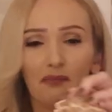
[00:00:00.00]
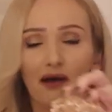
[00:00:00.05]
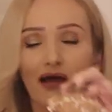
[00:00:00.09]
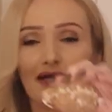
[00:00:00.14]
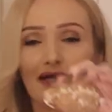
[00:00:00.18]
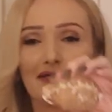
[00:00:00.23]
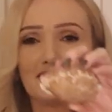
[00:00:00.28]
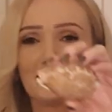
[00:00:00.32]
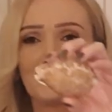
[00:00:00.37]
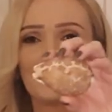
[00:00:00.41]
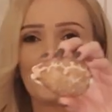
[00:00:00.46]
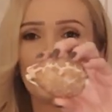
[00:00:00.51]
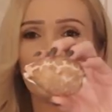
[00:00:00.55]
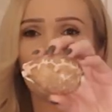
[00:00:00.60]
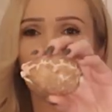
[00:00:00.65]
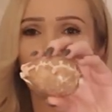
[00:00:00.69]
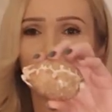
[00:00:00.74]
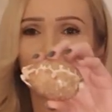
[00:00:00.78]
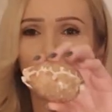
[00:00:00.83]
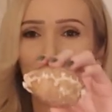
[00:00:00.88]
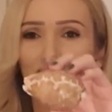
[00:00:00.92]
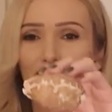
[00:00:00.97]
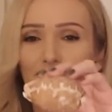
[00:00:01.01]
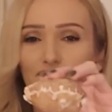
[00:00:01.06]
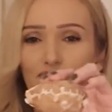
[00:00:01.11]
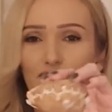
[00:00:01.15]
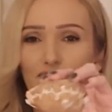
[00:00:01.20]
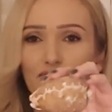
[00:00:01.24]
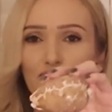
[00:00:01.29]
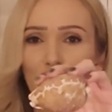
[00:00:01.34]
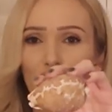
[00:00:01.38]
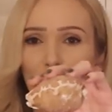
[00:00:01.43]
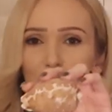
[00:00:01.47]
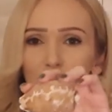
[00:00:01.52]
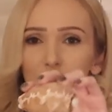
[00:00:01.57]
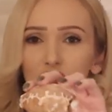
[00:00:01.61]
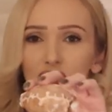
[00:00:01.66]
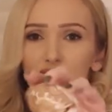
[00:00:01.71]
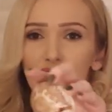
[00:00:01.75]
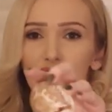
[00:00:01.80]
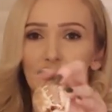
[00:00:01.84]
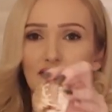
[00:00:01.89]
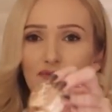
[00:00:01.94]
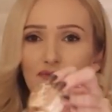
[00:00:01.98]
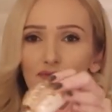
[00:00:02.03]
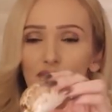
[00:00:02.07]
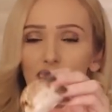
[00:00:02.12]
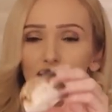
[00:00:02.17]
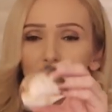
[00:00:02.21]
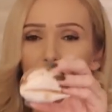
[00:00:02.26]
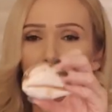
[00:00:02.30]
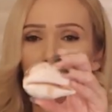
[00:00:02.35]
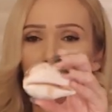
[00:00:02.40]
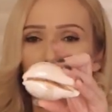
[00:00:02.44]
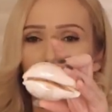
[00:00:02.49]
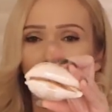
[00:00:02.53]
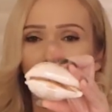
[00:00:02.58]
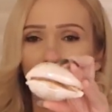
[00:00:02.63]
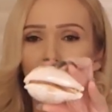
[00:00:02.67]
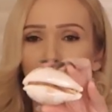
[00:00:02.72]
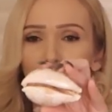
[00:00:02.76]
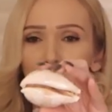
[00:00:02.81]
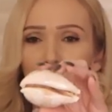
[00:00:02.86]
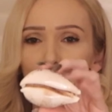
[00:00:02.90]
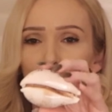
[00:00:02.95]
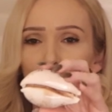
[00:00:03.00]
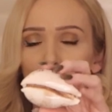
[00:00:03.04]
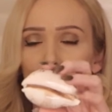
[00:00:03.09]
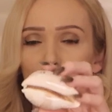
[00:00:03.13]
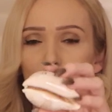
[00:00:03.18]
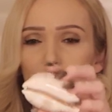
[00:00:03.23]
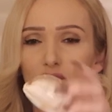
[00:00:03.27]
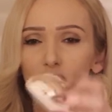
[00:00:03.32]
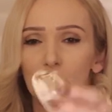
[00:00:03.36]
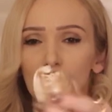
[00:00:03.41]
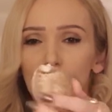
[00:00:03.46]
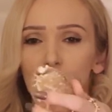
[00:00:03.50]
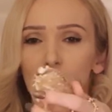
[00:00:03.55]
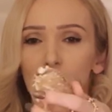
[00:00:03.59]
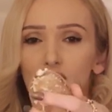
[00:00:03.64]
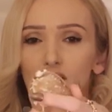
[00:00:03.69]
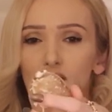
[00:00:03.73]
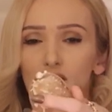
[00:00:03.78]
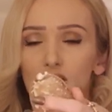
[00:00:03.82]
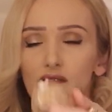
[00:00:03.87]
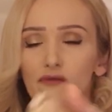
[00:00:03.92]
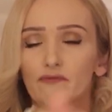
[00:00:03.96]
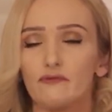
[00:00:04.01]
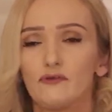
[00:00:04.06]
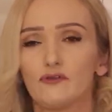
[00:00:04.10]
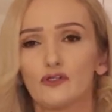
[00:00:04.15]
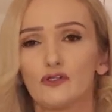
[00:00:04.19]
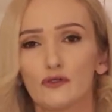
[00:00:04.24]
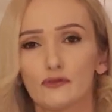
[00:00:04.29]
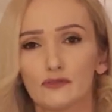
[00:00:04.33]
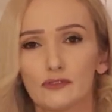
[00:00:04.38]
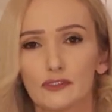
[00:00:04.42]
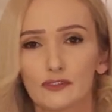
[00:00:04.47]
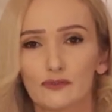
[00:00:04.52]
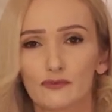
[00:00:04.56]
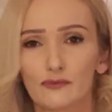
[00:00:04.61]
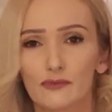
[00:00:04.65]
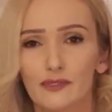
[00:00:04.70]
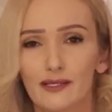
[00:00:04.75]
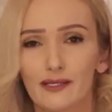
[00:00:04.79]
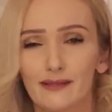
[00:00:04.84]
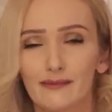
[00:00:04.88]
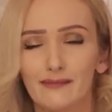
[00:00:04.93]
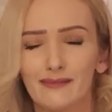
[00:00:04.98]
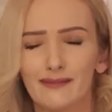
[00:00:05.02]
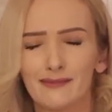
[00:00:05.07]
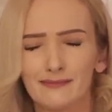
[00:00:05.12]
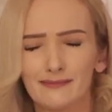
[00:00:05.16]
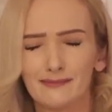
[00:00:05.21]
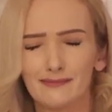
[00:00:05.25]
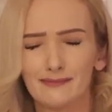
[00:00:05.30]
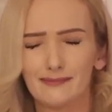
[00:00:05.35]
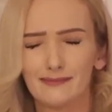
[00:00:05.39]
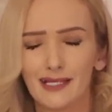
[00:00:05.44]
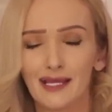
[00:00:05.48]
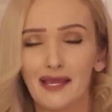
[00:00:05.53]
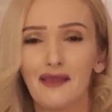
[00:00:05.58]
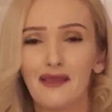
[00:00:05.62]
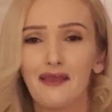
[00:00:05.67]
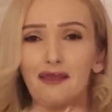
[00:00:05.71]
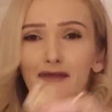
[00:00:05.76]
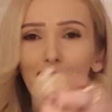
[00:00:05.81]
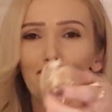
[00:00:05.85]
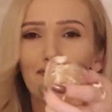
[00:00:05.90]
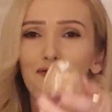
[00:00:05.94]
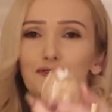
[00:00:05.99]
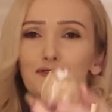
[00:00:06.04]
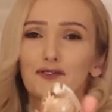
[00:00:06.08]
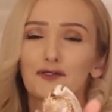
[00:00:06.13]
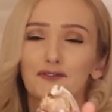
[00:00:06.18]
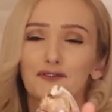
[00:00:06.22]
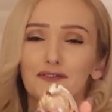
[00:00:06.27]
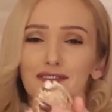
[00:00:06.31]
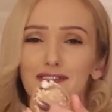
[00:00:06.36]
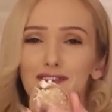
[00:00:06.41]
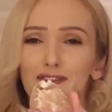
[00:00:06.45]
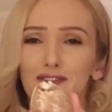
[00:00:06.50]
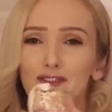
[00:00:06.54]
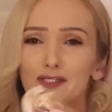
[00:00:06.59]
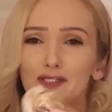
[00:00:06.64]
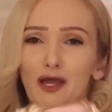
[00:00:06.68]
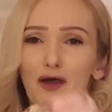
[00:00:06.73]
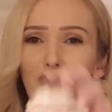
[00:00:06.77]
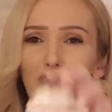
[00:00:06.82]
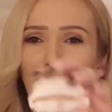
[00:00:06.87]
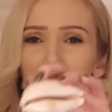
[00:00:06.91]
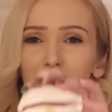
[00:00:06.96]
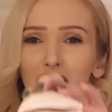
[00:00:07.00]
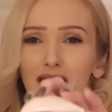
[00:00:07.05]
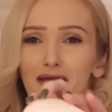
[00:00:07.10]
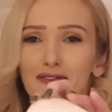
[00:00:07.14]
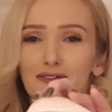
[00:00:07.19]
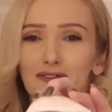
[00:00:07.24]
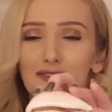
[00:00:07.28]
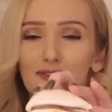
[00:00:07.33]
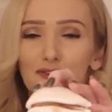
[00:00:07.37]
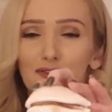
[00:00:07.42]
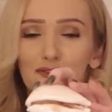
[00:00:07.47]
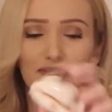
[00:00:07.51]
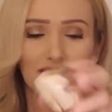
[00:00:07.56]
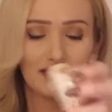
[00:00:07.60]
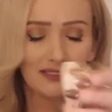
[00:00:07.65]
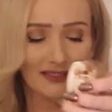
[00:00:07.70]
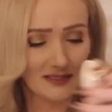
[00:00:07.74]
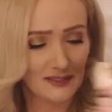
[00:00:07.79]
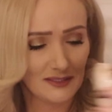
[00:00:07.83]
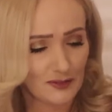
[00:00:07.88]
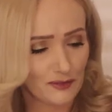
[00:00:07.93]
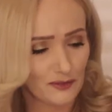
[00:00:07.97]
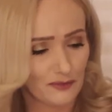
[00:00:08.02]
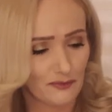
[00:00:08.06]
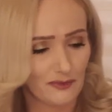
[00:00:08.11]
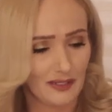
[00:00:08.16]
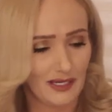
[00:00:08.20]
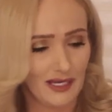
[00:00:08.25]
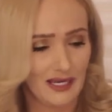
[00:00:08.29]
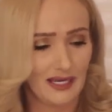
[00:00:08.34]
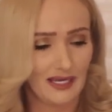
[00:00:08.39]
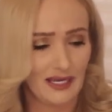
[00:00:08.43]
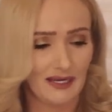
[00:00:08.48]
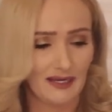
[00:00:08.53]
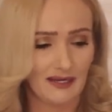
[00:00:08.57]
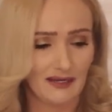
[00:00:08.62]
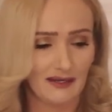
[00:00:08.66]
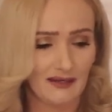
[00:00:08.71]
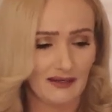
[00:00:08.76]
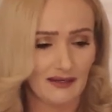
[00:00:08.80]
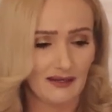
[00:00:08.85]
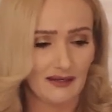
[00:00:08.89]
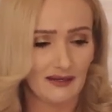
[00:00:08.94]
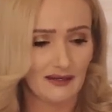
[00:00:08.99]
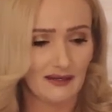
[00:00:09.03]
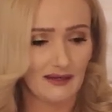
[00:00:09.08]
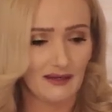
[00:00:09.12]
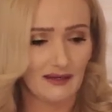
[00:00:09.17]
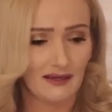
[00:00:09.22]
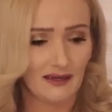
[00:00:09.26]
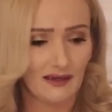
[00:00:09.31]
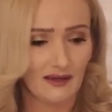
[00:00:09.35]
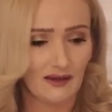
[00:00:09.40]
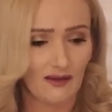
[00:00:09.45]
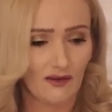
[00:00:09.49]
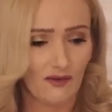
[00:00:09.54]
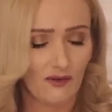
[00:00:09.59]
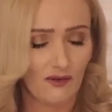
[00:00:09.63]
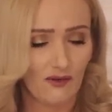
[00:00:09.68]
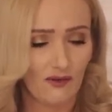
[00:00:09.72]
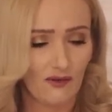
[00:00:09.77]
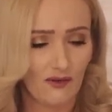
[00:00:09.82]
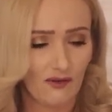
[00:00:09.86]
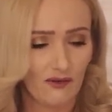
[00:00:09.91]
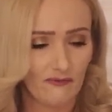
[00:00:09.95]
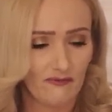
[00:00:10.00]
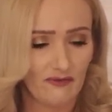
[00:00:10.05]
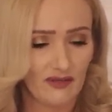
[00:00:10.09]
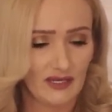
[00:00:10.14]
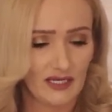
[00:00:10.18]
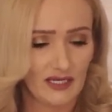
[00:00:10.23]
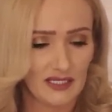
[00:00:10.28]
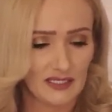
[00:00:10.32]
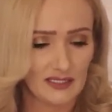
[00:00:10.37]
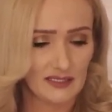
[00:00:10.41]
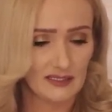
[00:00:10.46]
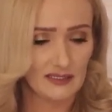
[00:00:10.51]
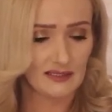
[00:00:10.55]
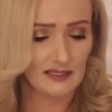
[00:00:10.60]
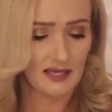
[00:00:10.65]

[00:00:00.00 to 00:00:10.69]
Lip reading: pile 2. If you chose this reading, pile 2, if you chose this reading. If you chose this shelf, pile 2, this is your reading. Oh, Venus is